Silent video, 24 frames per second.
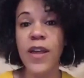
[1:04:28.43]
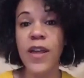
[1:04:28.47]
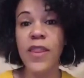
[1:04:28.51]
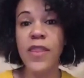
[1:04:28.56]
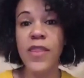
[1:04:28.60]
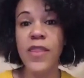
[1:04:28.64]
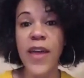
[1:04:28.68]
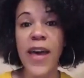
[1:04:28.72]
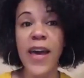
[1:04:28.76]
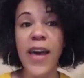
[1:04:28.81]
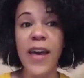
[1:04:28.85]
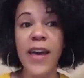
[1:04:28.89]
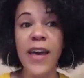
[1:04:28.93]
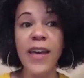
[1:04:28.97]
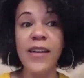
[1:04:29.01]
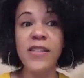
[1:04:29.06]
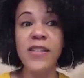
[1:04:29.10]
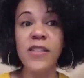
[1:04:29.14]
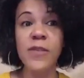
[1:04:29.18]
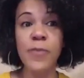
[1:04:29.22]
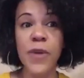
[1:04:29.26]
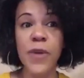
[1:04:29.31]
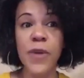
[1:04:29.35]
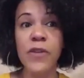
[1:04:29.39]
that
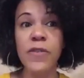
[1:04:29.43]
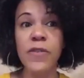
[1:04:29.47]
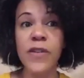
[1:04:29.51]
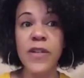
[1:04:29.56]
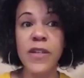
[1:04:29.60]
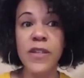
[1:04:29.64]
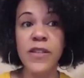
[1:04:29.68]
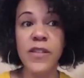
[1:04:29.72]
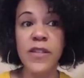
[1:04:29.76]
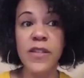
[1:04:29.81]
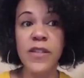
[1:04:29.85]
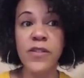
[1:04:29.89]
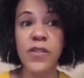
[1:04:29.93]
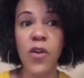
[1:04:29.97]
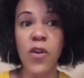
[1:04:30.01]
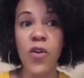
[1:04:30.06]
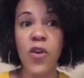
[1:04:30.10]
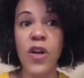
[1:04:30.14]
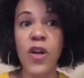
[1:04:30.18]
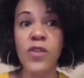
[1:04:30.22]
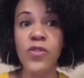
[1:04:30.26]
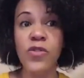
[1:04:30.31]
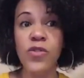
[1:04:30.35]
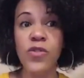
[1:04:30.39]
experiences
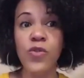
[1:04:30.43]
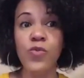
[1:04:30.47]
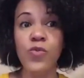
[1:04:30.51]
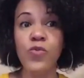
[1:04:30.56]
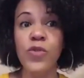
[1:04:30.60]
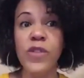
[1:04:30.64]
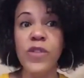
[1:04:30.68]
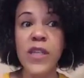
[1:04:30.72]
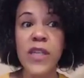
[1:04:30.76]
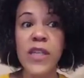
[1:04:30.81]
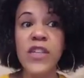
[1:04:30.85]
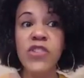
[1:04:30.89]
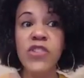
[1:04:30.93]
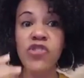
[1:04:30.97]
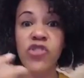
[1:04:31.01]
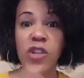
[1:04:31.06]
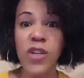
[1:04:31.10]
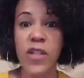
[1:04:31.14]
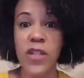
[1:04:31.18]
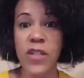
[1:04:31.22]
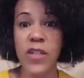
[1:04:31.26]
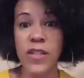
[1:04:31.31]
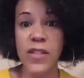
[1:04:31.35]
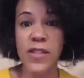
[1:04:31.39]
are to teach
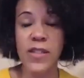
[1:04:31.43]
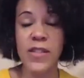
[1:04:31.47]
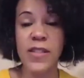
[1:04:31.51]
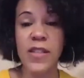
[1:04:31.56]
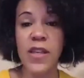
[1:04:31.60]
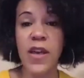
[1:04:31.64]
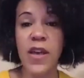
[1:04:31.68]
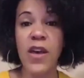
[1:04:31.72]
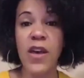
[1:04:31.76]
us